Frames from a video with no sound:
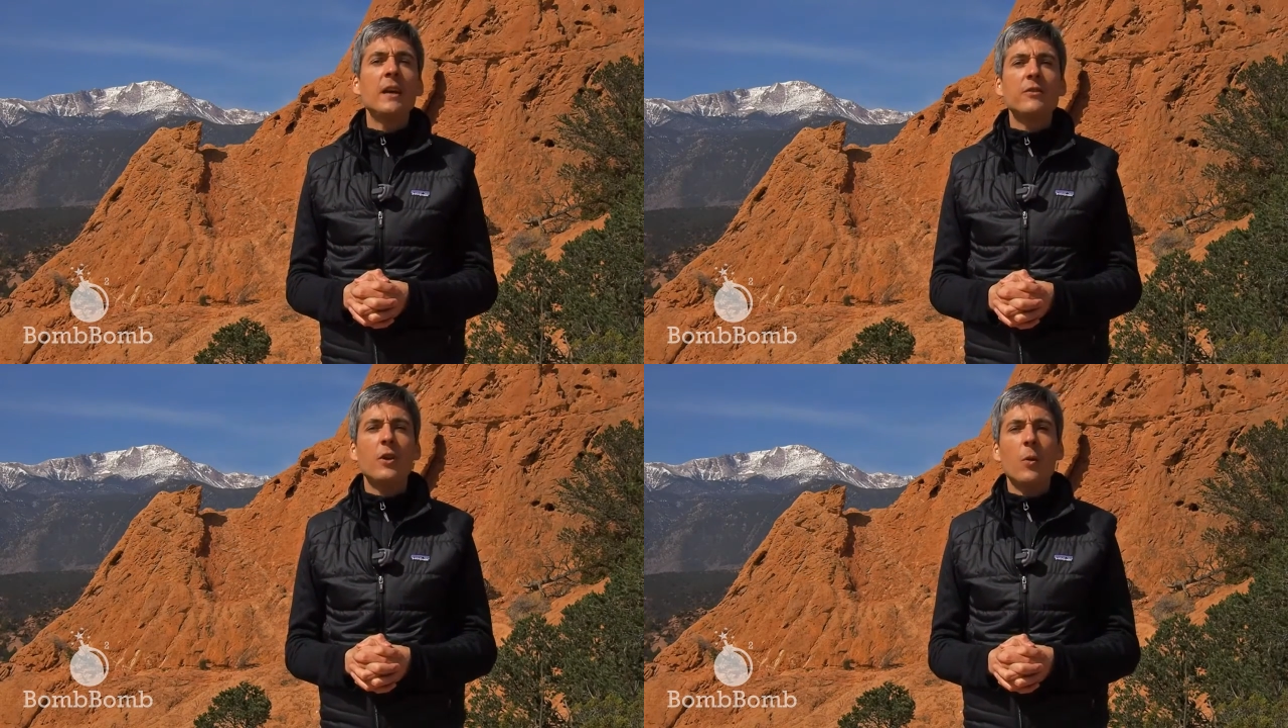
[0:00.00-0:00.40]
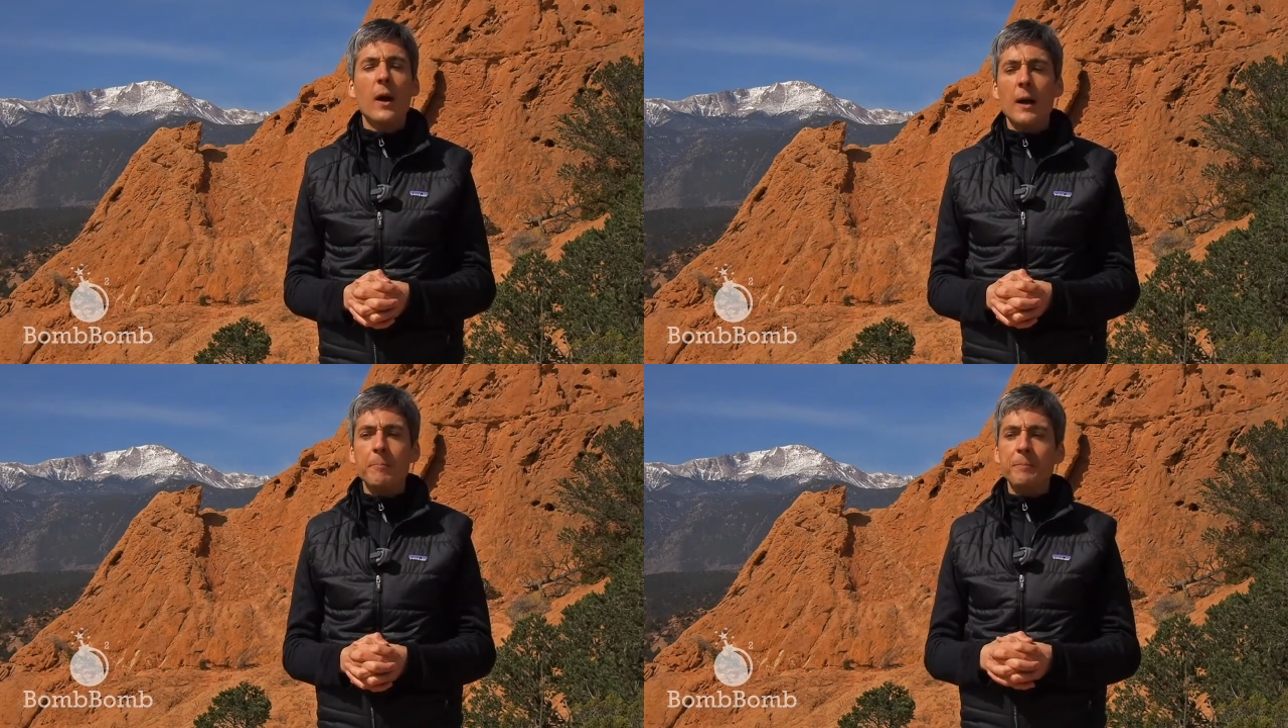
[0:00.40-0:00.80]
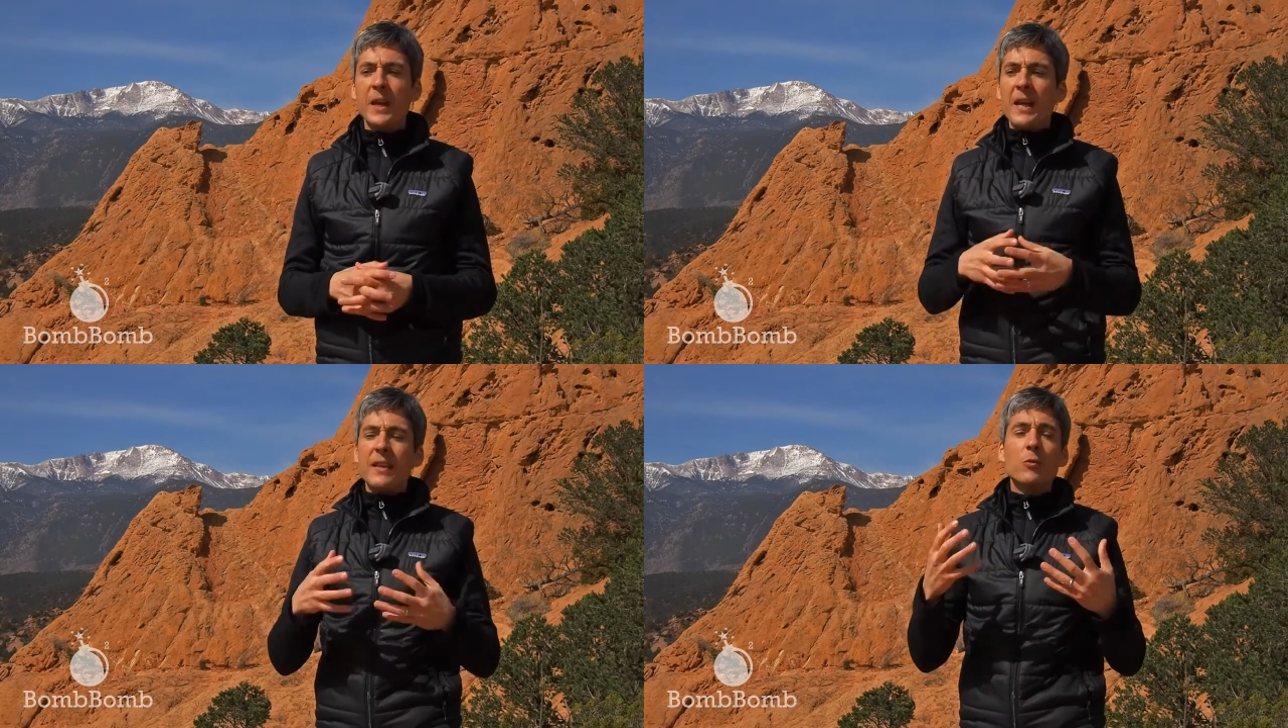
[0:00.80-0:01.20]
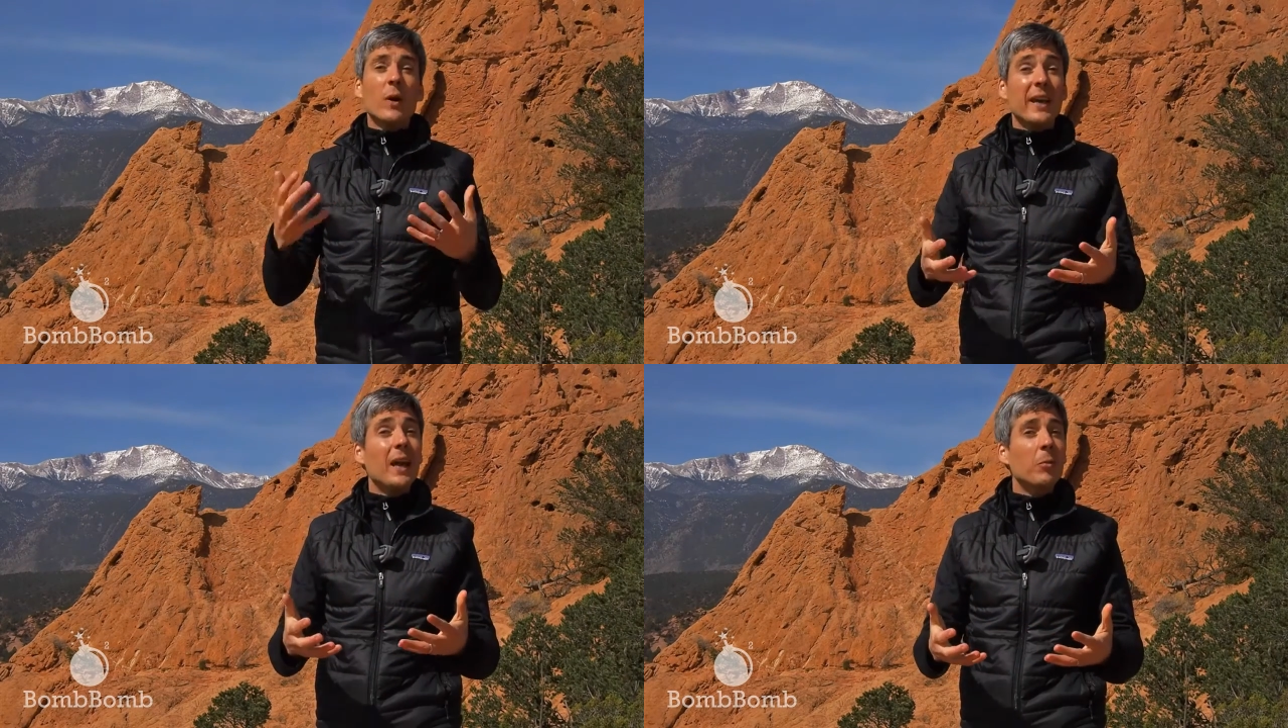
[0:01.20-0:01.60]
So um, that's
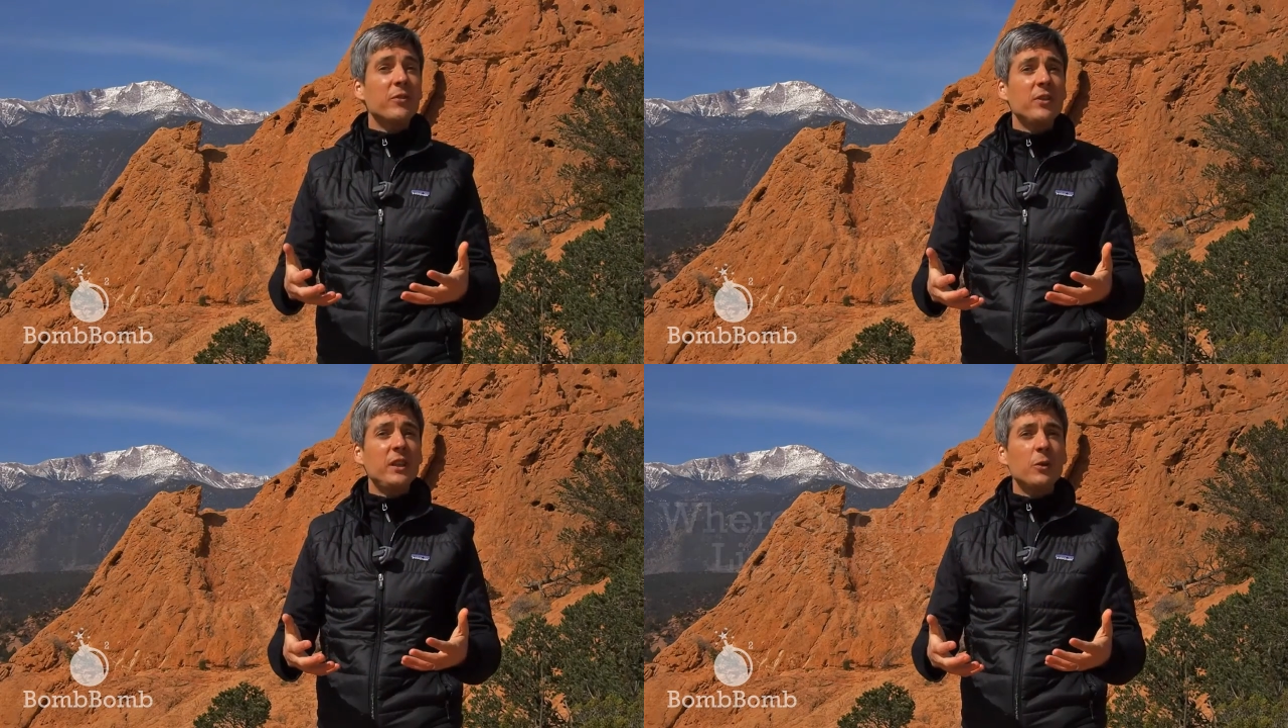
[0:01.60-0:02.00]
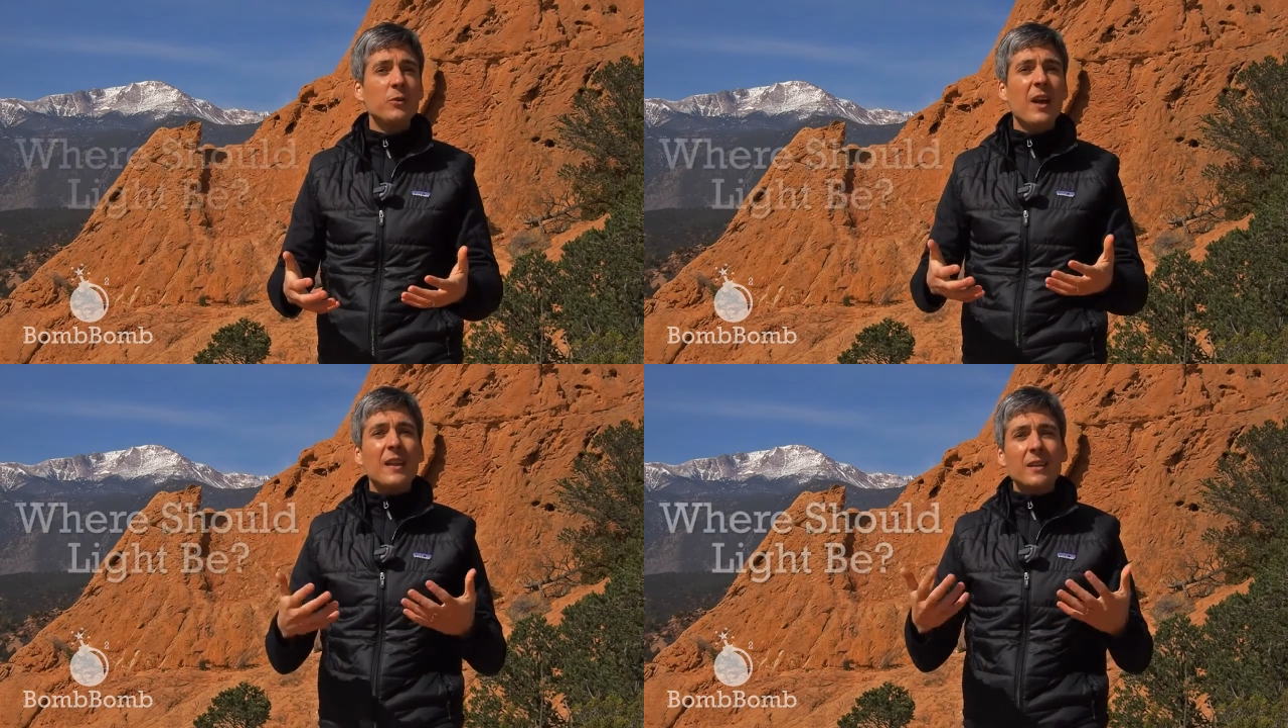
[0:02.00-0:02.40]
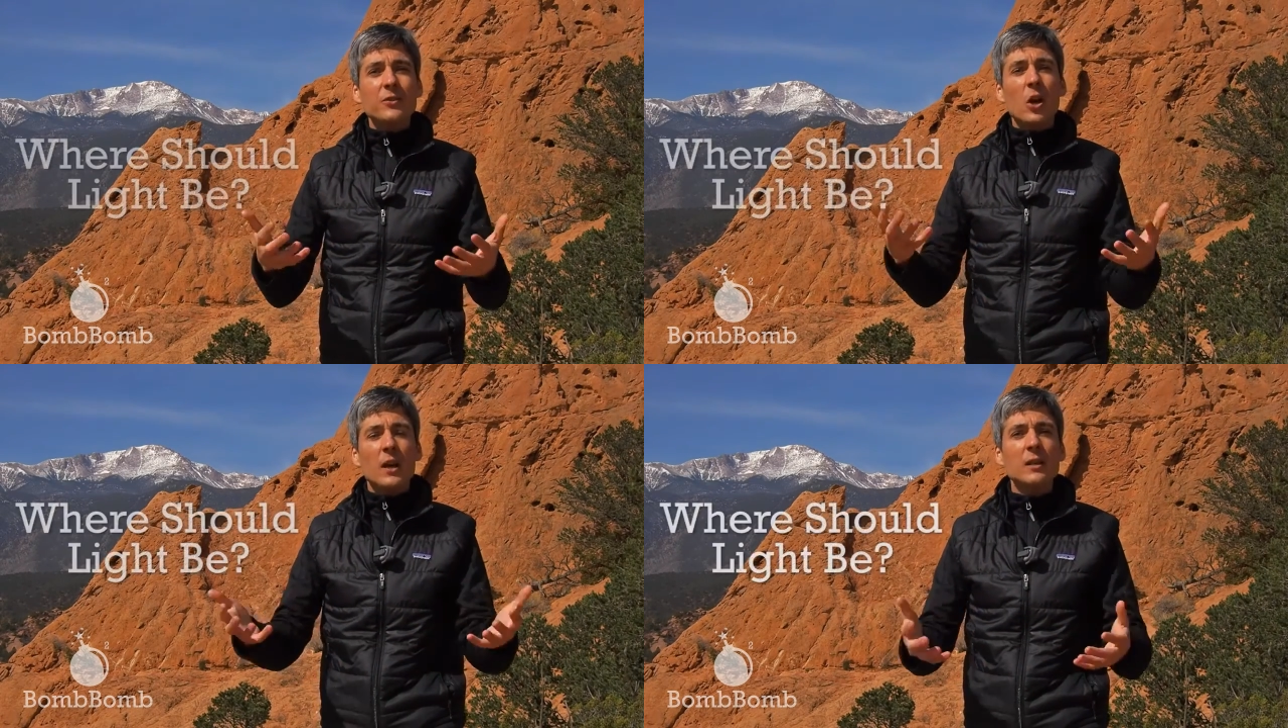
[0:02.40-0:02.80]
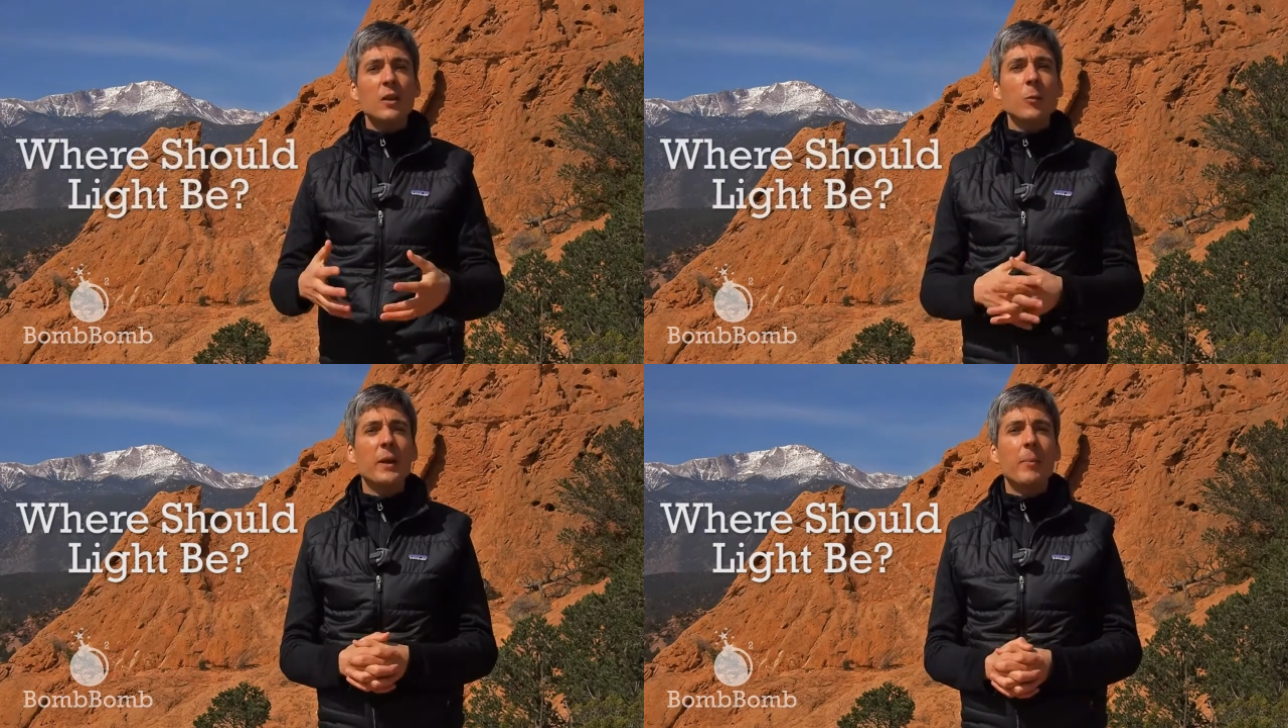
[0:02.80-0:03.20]
what cameras to use. Let's talk a
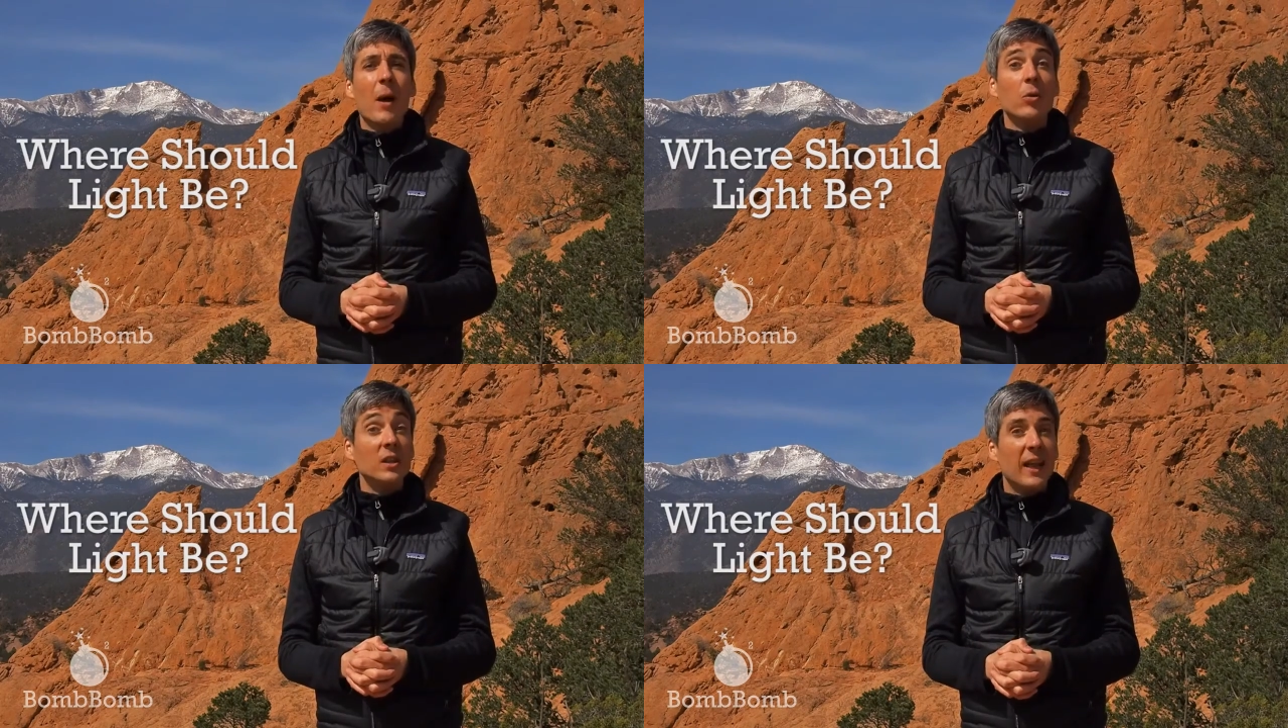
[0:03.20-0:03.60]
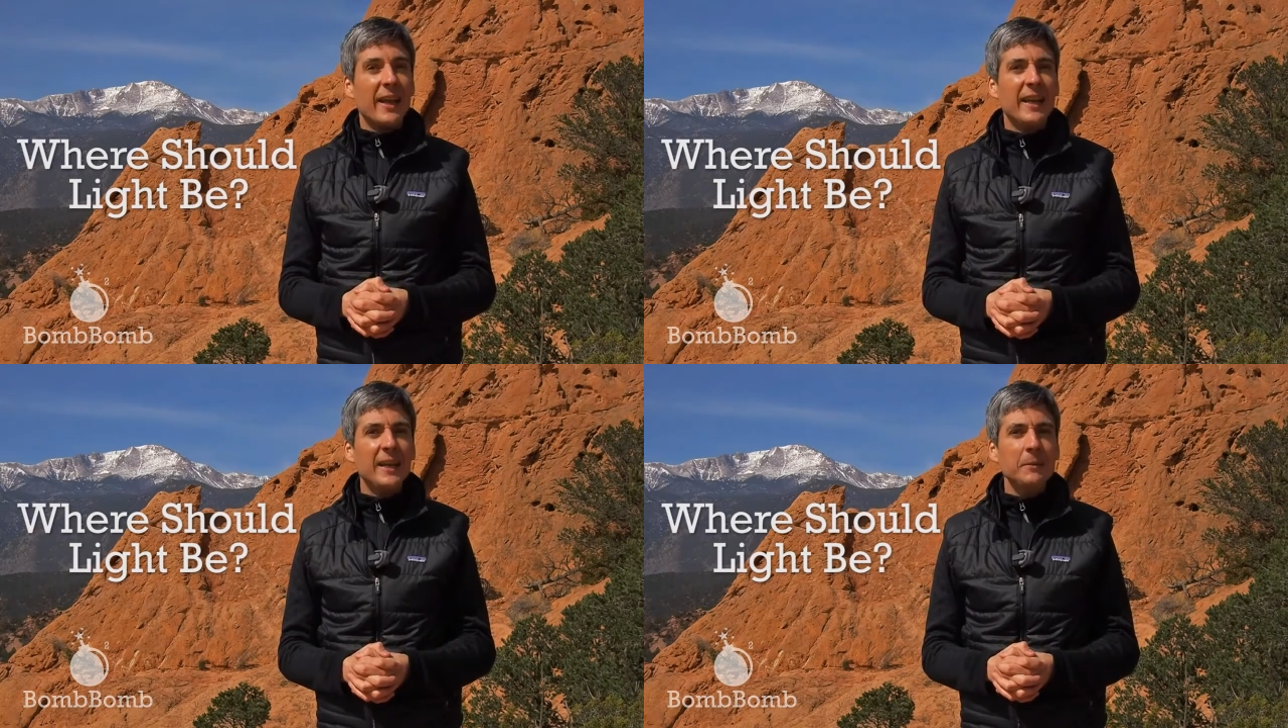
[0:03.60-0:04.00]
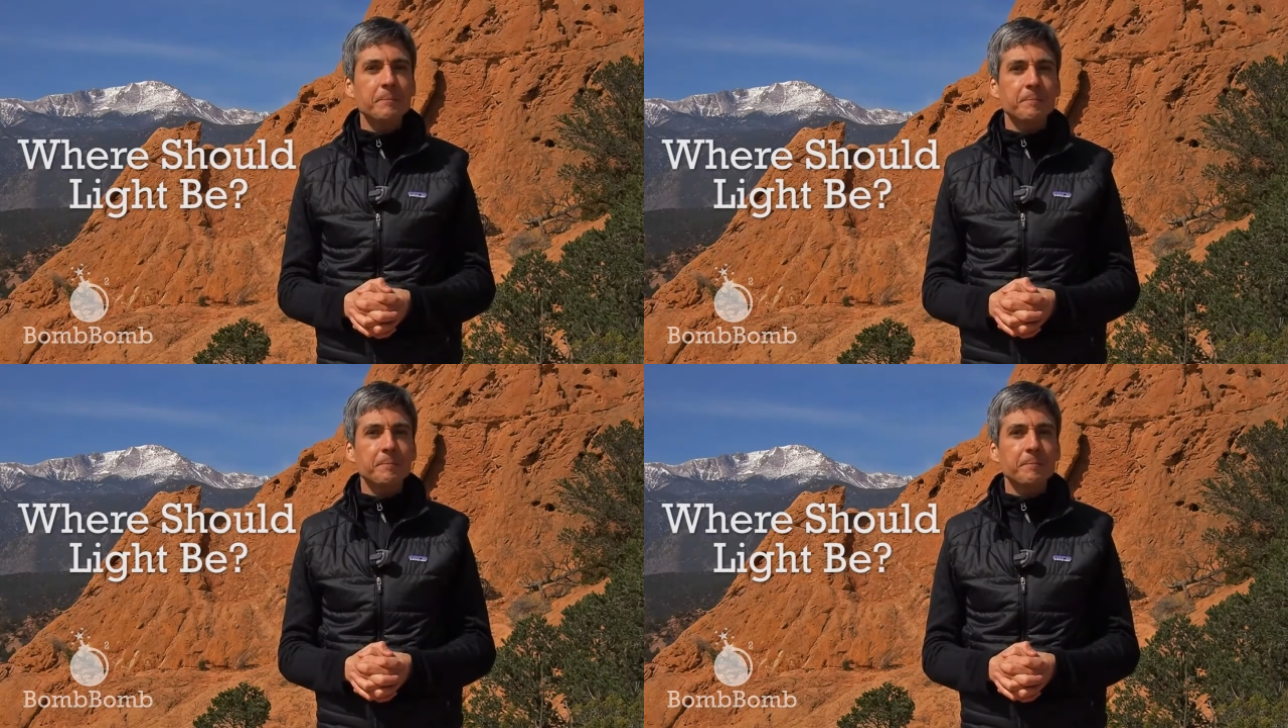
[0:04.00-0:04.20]
little bit about lighting.